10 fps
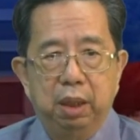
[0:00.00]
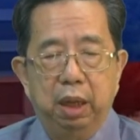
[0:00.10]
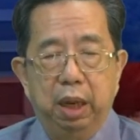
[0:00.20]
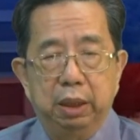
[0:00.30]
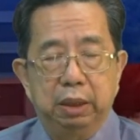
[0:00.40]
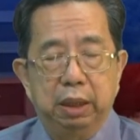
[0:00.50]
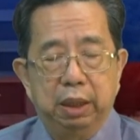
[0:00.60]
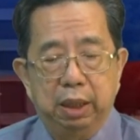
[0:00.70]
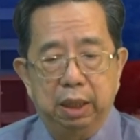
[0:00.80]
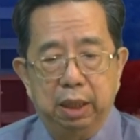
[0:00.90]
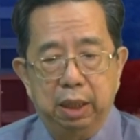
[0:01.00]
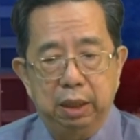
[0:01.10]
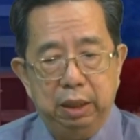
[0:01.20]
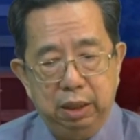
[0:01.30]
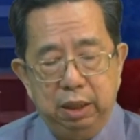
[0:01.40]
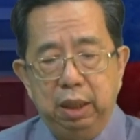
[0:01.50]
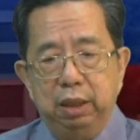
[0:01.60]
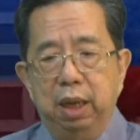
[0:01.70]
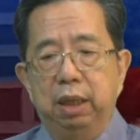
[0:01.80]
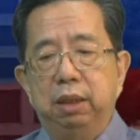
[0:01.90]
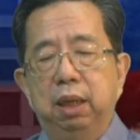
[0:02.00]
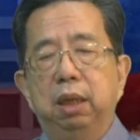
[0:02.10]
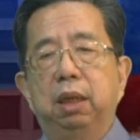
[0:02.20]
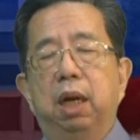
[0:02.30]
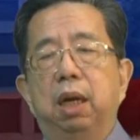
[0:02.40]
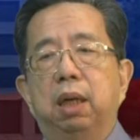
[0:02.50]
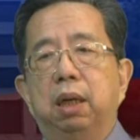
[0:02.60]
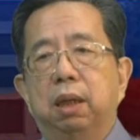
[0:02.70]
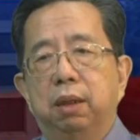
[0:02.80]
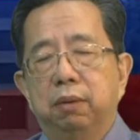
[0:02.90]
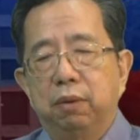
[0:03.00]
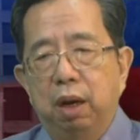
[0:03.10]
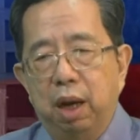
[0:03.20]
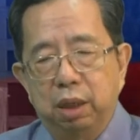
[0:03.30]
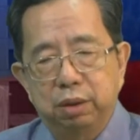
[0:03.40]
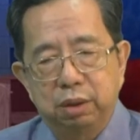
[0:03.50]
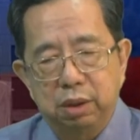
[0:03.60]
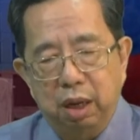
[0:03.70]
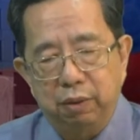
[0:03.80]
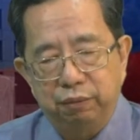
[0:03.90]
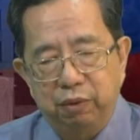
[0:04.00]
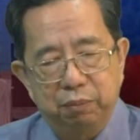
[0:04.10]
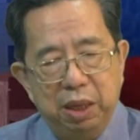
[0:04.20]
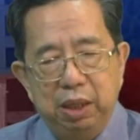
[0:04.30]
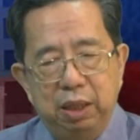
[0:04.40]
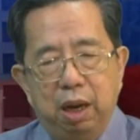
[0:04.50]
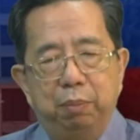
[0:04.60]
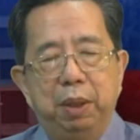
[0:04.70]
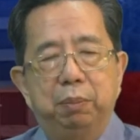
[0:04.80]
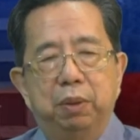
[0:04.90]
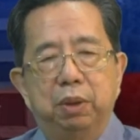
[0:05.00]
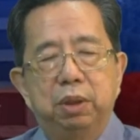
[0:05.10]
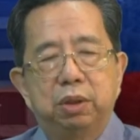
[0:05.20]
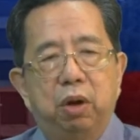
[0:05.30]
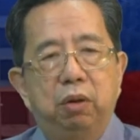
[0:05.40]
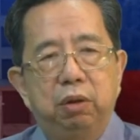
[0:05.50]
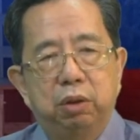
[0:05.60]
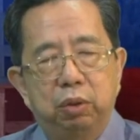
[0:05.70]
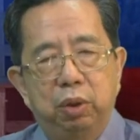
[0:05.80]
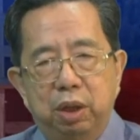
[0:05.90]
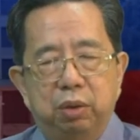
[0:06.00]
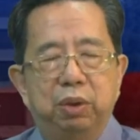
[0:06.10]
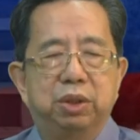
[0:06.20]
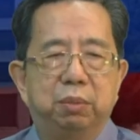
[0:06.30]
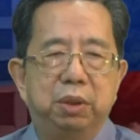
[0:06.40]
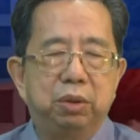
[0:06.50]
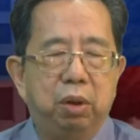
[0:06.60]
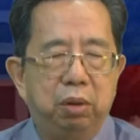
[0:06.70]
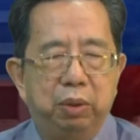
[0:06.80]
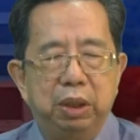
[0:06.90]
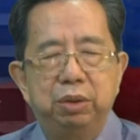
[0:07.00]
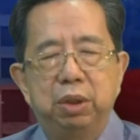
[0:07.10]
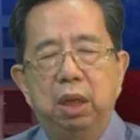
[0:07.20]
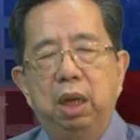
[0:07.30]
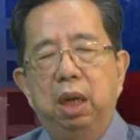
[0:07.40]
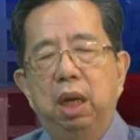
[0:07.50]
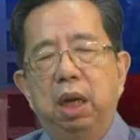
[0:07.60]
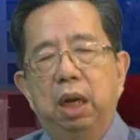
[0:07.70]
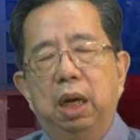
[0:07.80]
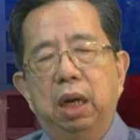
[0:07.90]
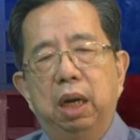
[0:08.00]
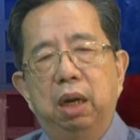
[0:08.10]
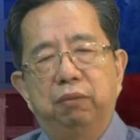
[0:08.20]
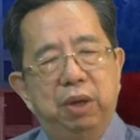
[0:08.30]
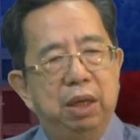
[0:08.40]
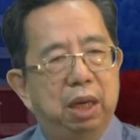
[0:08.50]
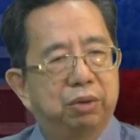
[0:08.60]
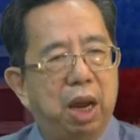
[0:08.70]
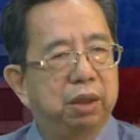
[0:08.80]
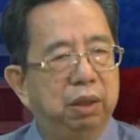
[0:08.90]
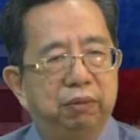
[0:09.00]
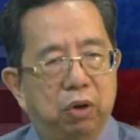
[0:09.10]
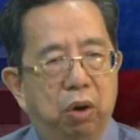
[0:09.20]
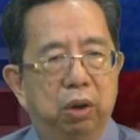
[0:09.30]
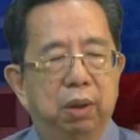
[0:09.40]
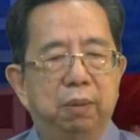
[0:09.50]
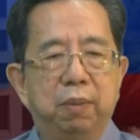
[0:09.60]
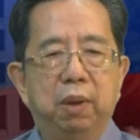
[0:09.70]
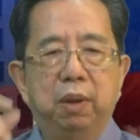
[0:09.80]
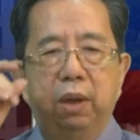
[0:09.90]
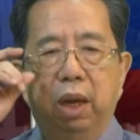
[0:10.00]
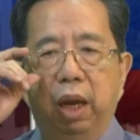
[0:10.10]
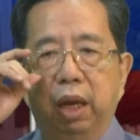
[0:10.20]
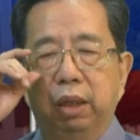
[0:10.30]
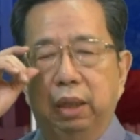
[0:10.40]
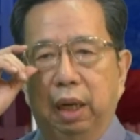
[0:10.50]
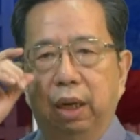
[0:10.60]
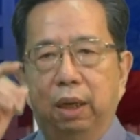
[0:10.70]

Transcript: And indeed, I think for many young people, this call to heroism is always a very attractive call. And